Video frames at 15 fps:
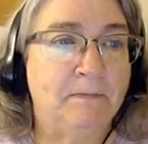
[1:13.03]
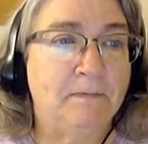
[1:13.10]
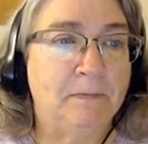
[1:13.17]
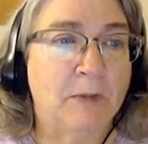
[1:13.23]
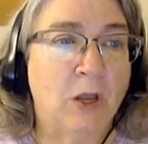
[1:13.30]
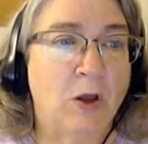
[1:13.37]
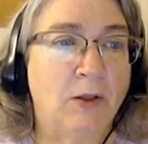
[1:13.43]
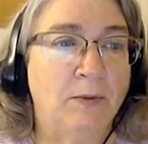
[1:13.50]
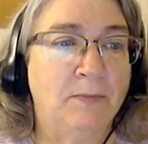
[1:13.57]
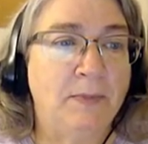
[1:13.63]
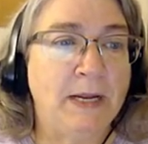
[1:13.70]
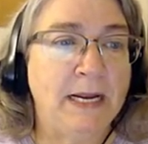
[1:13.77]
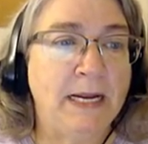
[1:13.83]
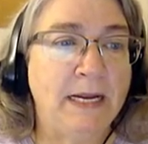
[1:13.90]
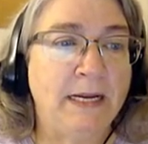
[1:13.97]
Column
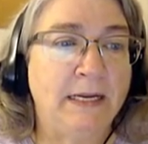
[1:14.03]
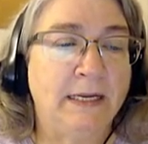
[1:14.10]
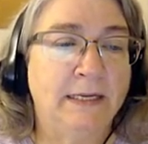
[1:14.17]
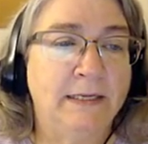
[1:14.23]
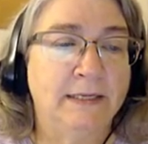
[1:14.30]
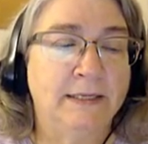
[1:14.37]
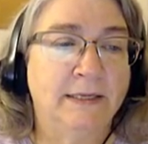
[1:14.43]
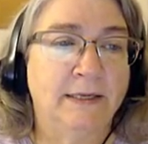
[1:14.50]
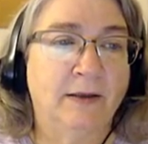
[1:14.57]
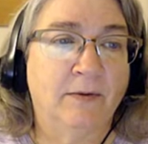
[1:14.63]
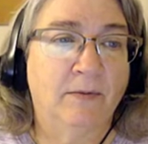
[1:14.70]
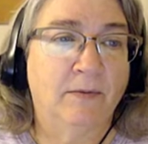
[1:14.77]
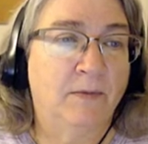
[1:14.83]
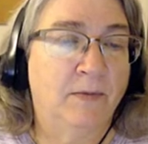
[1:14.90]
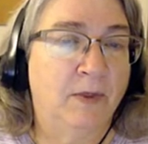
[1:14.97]
B is
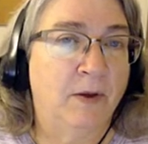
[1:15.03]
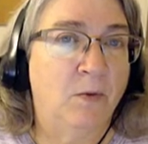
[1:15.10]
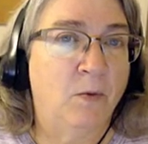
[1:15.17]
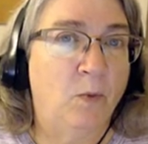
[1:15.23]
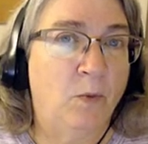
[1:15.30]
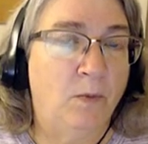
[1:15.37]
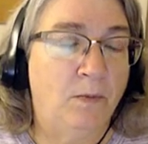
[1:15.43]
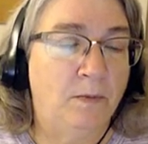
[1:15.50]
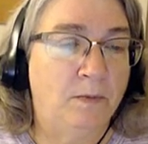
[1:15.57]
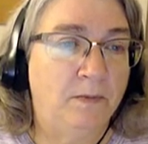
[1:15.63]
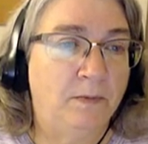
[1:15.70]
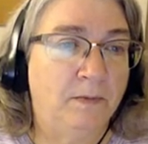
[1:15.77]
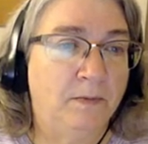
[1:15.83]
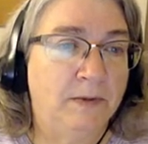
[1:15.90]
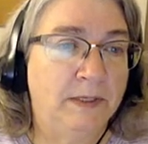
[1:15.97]
the
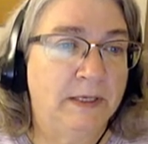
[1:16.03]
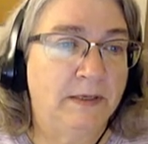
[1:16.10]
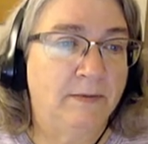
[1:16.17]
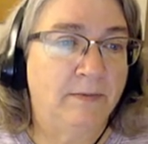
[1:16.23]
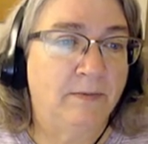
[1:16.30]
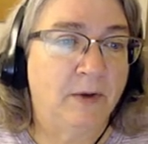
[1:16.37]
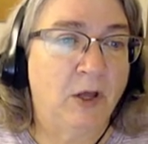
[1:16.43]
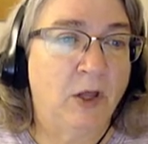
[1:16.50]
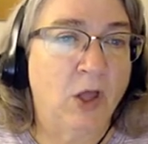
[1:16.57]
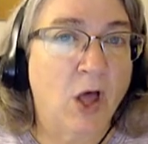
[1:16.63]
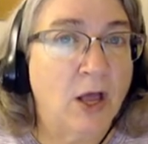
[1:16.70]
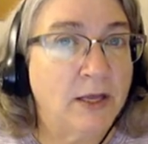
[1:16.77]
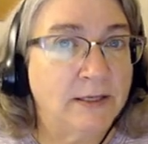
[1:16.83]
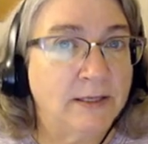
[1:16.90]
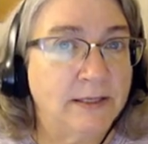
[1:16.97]

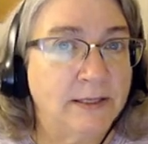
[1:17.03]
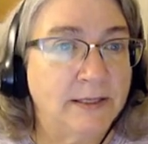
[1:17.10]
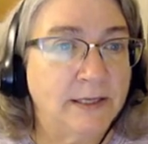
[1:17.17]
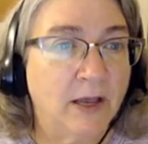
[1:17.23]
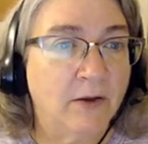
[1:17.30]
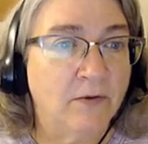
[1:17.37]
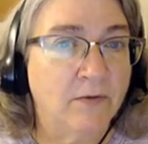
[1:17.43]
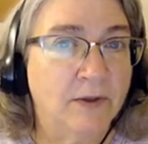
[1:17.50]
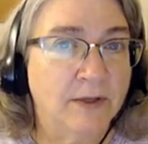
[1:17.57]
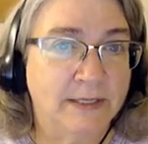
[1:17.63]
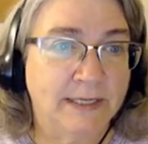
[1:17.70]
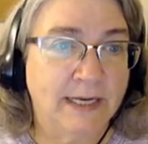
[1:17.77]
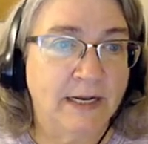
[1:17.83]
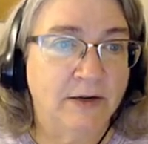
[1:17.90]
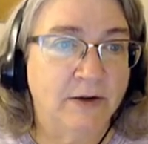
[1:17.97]
clauses of the
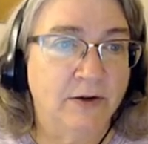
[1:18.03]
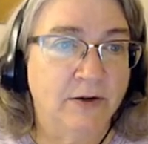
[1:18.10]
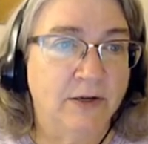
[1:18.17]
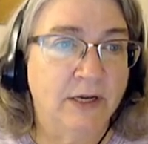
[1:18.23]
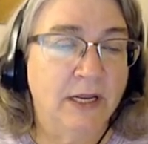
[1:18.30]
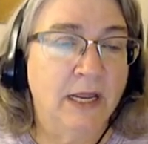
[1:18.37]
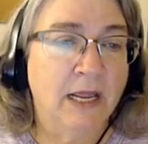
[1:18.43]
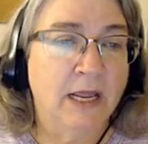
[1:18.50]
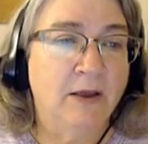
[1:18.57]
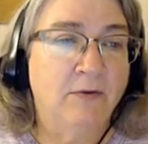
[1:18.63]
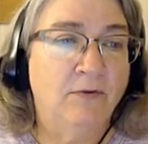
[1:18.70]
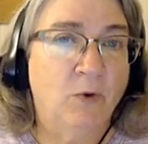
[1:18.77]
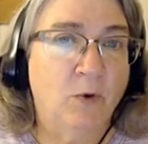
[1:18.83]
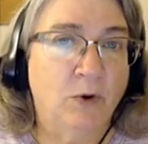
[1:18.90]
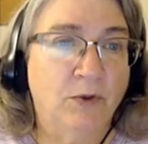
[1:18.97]
standard,
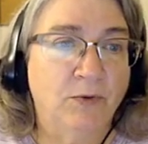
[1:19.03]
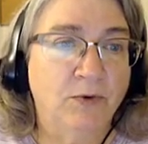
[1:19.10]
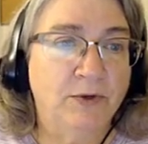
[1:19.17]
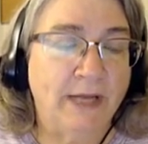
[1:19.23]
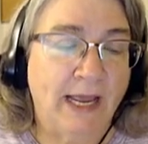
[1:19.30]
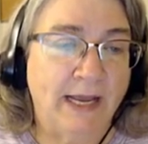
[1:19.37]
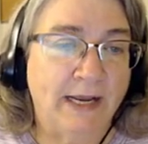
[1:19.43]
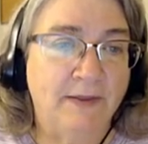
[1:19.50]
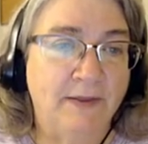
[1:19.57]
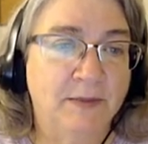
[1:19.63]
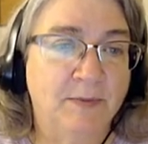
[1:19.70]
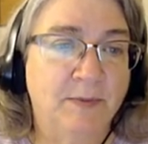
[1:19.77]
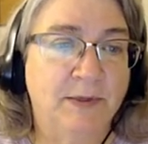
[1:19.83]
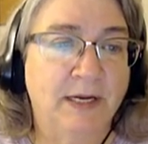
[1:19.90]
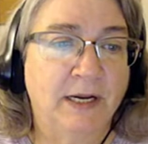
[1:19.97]
4 through 10 in this
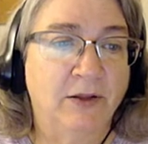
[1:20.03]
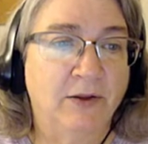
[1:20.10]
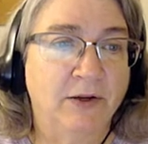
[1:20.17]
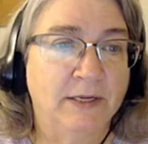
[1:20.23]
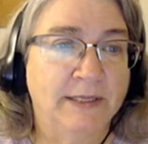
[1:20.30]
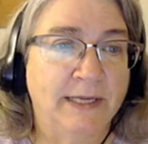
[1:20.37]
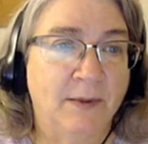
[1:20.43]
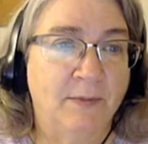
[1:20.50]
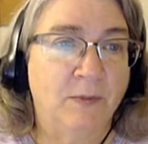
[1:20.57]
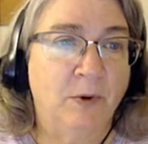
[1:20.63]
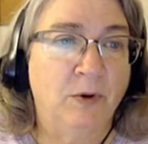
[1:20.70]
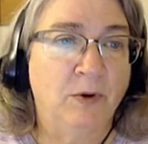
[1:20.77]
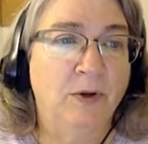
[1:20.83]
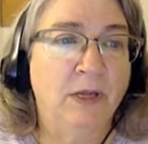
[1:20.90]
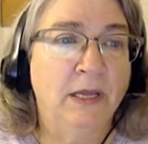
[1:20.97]
particular
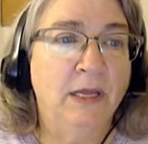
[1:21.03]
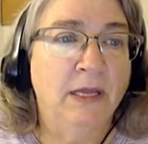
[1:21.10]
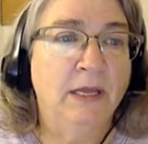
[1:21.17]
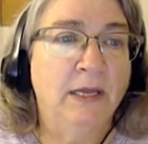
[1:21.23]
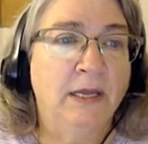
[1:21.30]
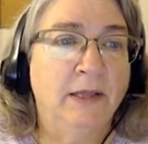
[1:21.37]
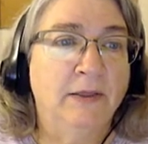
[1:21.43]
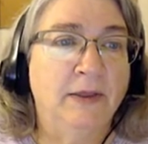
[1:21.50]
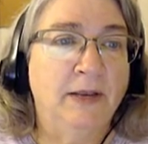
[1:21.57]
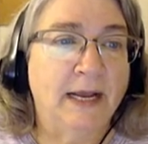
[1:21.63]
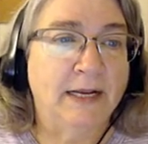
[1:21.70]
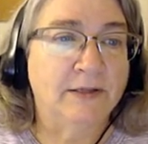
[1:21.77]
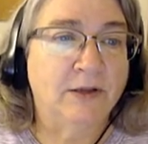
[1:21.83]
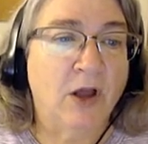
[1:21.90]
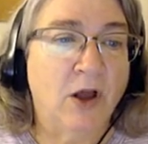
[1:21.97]
example. The
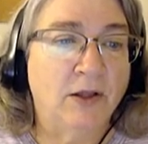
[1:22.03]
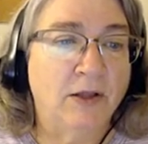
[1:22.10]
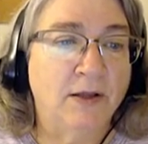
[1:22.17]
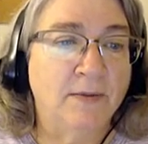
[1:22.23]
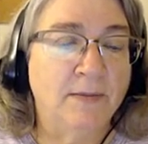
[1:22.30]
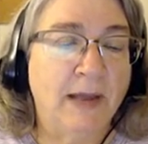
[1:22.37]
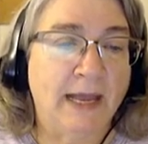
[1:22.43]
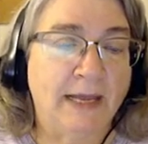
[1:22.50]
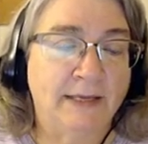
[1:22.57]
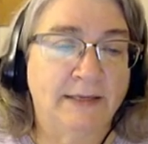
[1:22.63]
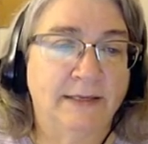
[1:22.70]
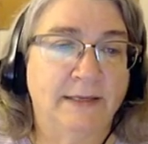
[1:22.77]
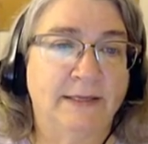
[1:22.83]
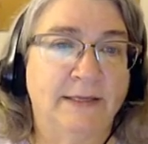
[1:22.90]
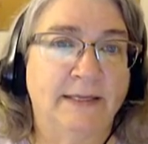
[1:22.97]
next column has
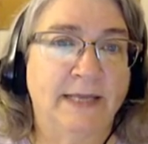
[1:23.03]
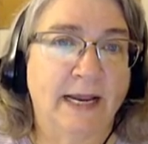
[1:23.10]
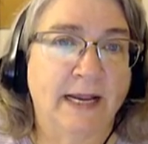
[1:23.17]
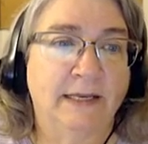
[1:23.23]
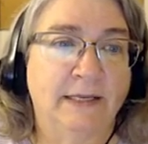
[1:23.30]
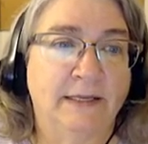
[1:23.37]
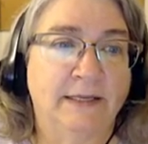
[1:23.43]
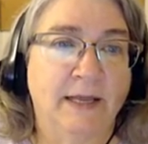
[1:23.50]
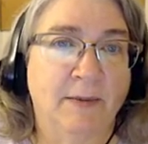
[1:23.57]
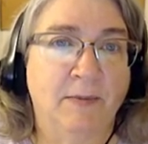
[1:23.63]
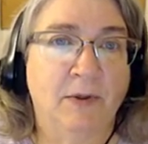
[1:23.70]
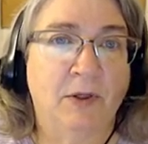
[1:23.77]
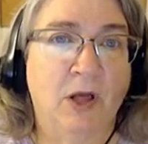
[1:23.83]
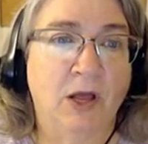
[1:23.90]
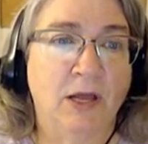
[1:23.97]
the second
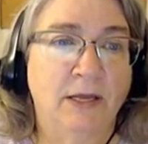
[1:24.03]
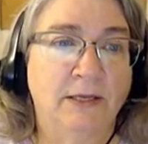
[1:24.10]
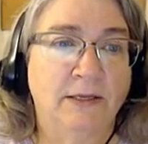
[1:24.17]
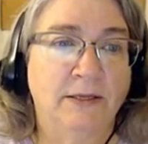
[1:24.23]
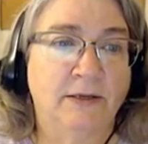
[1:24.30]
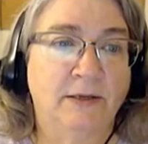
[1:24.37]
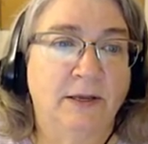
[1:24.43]
subclause.